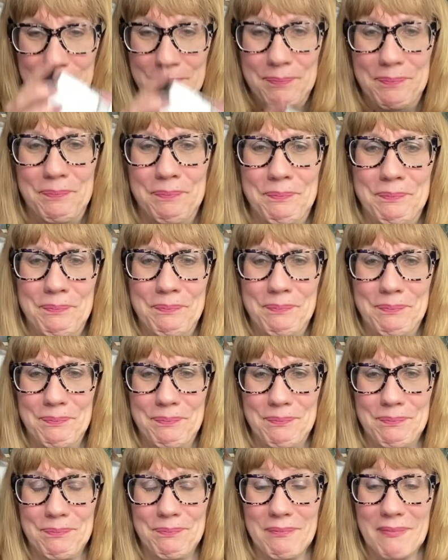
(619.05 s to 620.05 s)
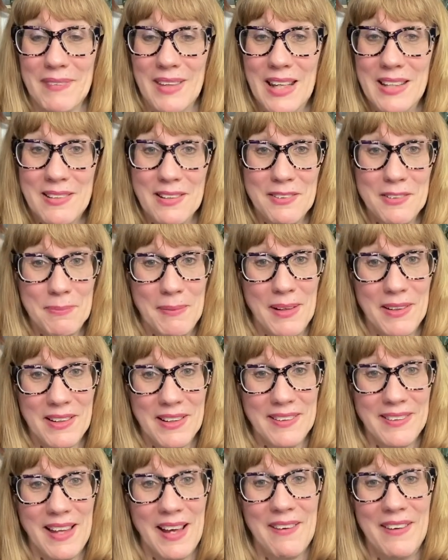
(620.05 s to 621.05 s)
it does smell
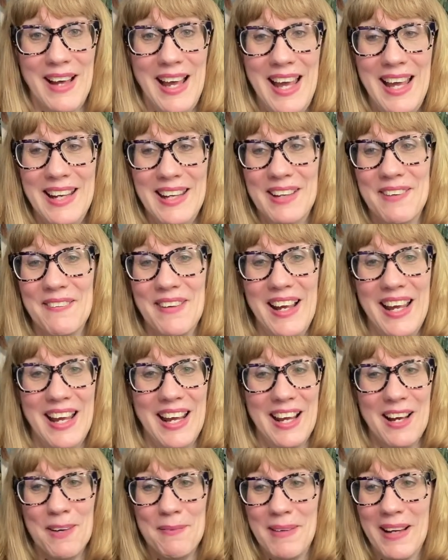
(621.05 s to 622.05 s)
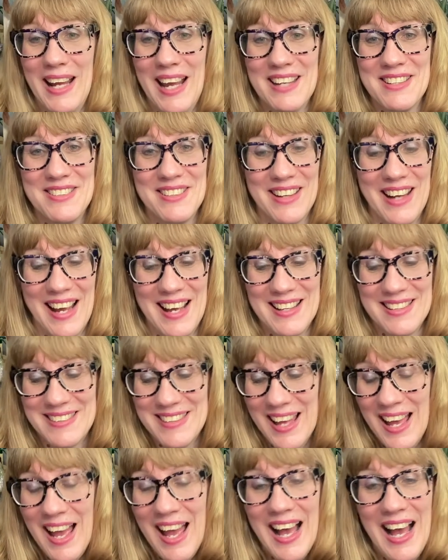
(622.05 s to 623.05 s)
good, though. Anyway, oh my gosh, you
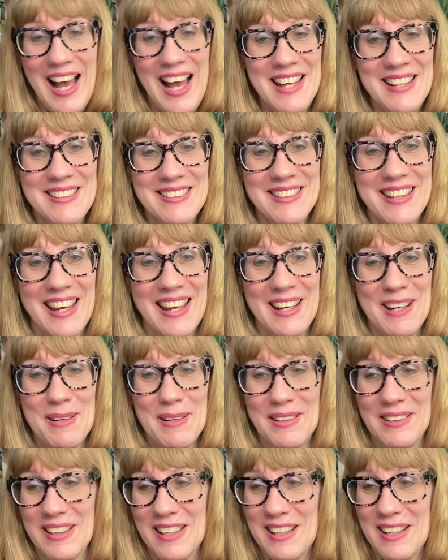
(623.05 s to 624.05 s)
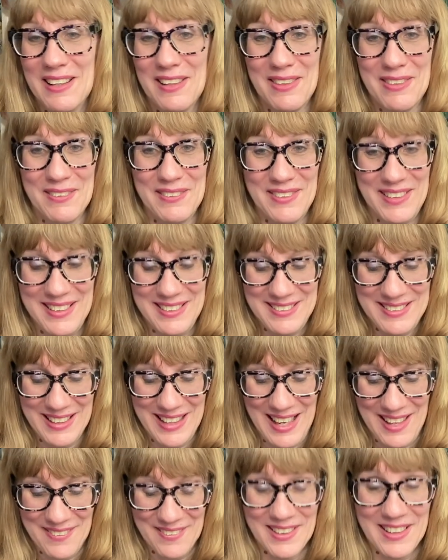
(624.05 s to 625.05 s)
guys. I just kind of, like, threw these
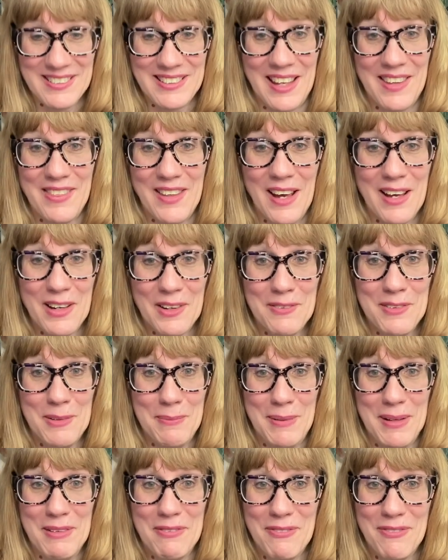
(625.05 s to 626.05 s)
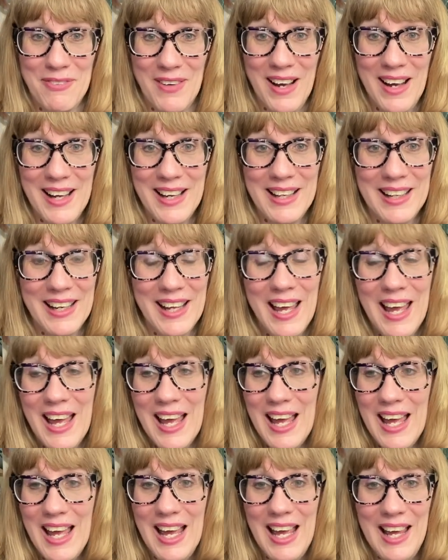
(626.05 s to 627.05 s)
together because I thought it would be fun.
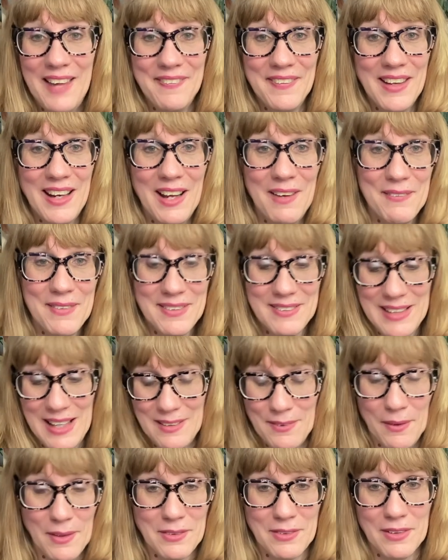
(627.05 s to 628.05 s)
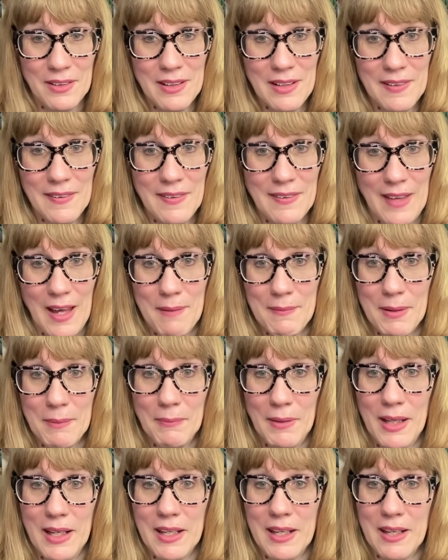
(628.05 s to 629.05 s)
And then I was, as I was looking at them, I'm
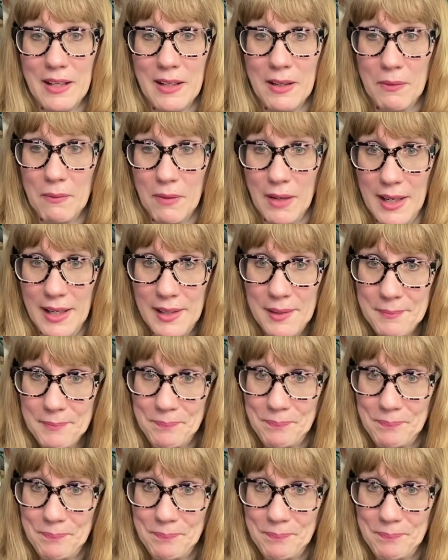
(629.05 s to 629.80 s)
like, you know what?